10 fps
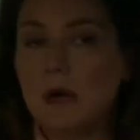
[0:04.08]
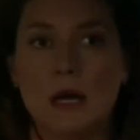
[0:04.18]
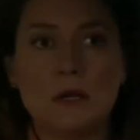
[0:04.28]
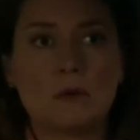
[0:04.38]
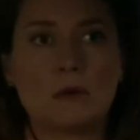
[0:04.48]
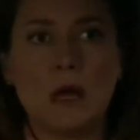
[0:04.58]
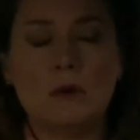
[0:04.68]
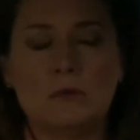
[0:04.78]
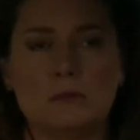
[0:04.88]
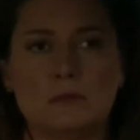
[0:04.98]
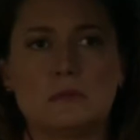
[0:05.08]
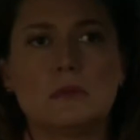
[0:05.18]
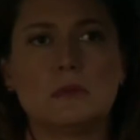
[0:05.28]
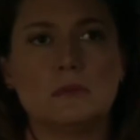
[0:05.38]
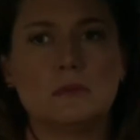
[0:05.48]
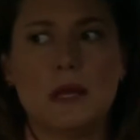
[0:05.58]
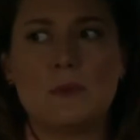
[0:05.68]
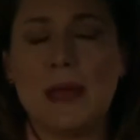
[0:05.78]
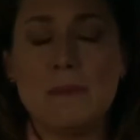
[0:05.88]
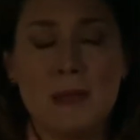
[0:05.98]
I don't know. Their
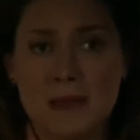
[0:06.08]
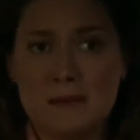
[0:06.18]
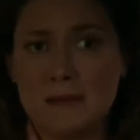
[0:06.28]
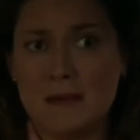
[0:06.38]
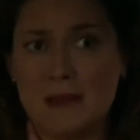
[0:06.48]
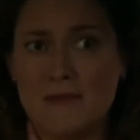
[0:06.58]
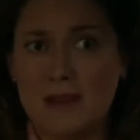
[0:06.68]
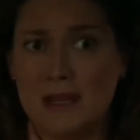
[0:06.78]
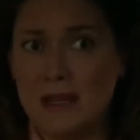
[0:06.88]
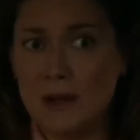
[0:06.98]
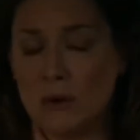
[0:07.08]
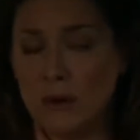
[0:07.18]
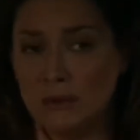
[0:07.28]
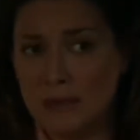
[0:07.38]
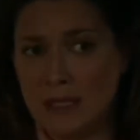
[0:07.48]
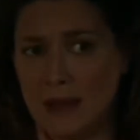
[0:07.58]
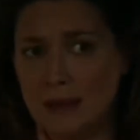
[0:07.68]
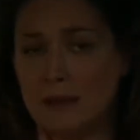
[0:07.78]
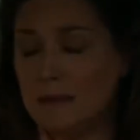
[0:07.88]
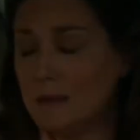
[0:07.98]
baby isn't even a year old yet.